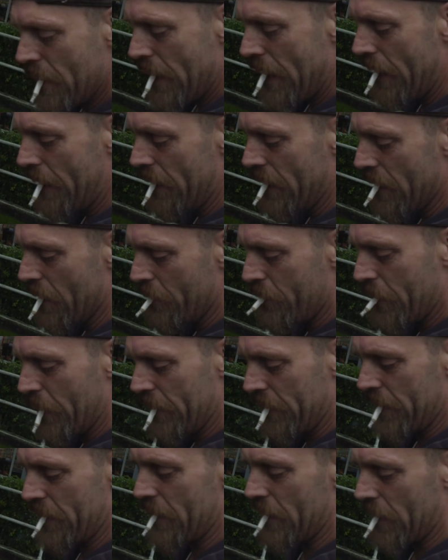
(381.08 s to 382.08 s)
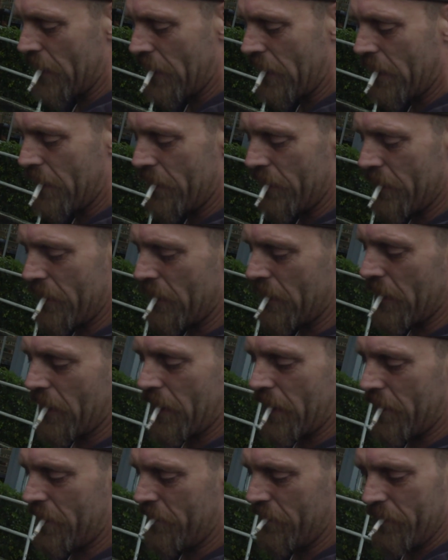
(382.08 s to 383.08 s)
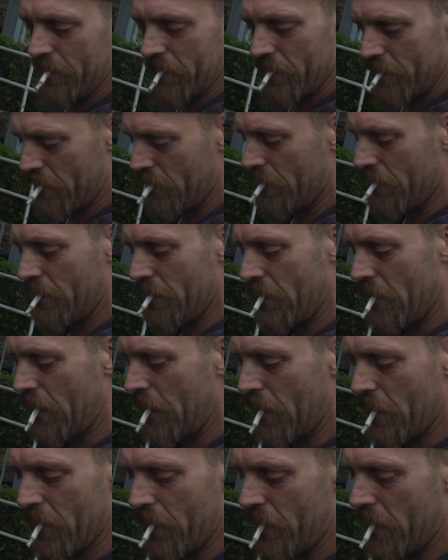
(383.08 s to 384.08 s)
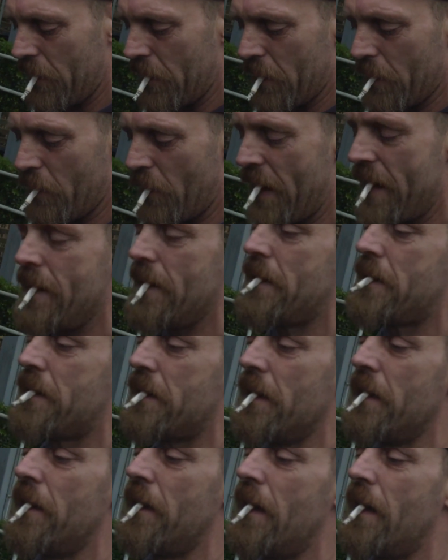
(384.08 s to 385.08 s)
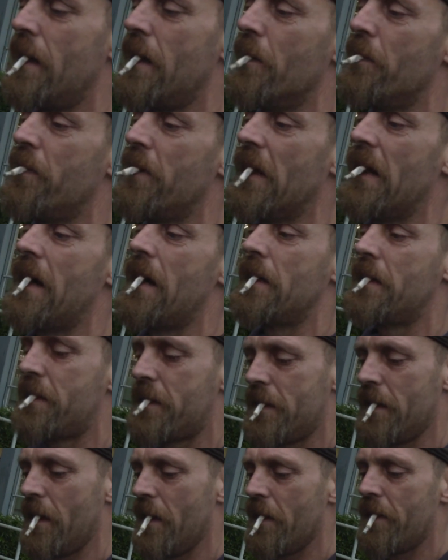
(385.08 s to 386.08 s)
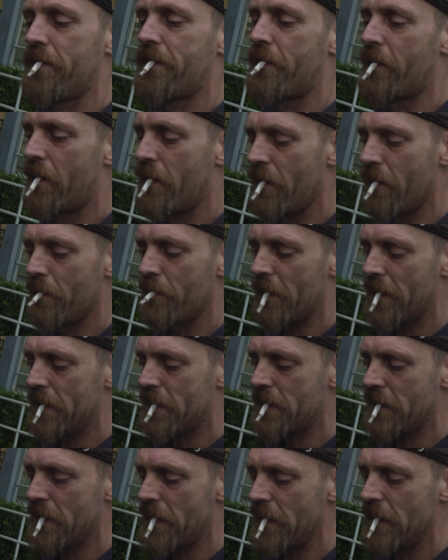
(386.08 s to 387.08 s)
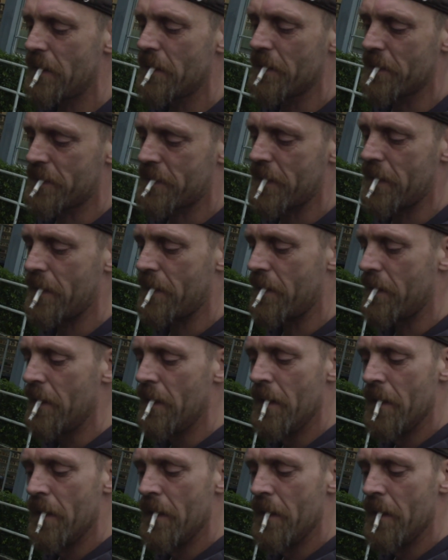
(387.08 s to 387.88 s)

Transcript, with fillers: and they'll put their their their waste in there plus they'll throw a bunch of needles in